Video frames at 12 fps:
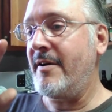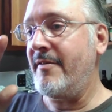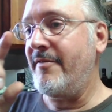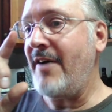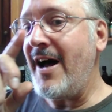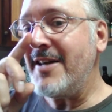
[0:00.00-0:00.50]

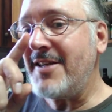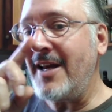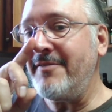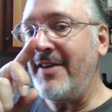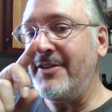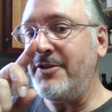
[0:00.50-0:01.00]

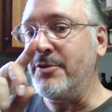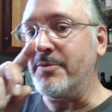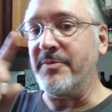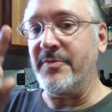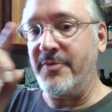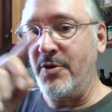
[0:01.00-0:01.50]
Vasan
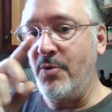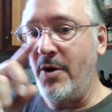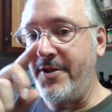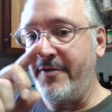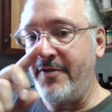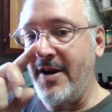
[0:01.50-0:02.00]
vendum, you
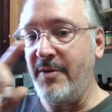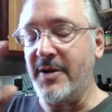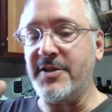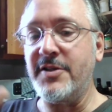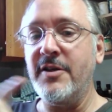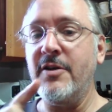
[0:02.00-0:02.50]
want the
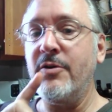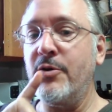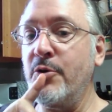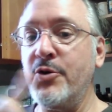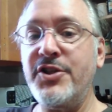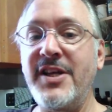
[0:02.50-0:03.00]
fragrance.
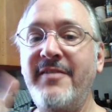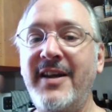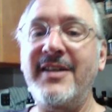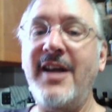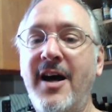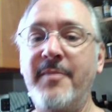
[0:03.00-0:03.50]
Rusi
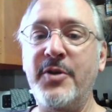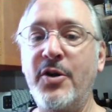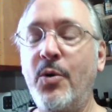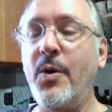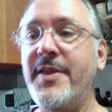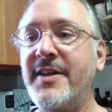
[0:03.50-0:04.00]
vendam, you
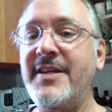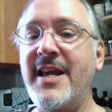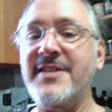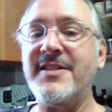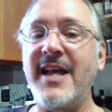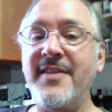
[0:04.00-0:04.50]
don't want the
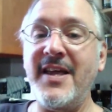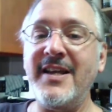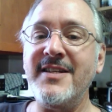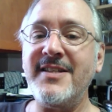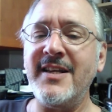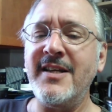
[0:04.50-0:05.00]
taste. And then
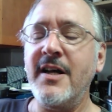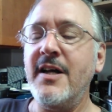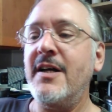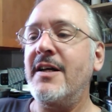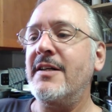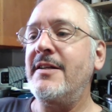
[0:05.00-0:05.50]
he said,
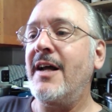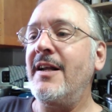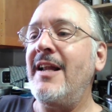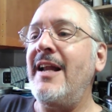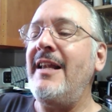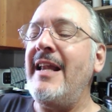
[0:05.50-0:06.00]

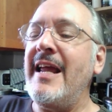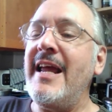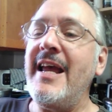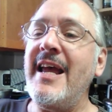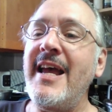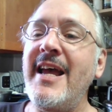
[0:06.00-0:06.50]
Nalla
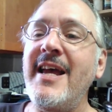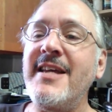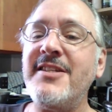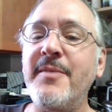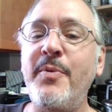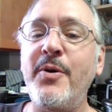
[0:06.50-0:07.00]
le
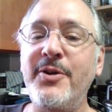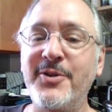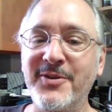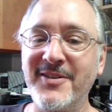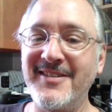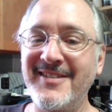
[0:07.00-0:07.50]

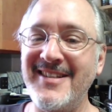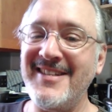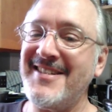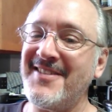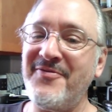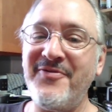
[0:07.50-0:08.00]
sapodu.
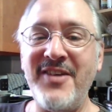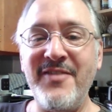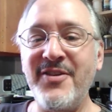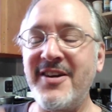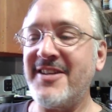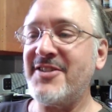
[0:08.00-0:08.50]
This is a
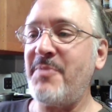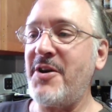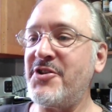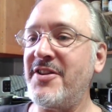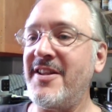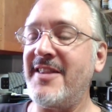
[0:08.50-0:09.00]
favorite
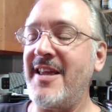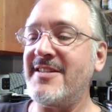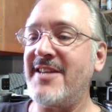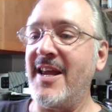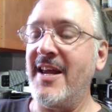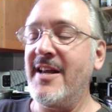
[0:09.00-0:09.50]
expression that they
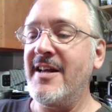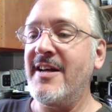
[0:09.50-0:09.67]
say.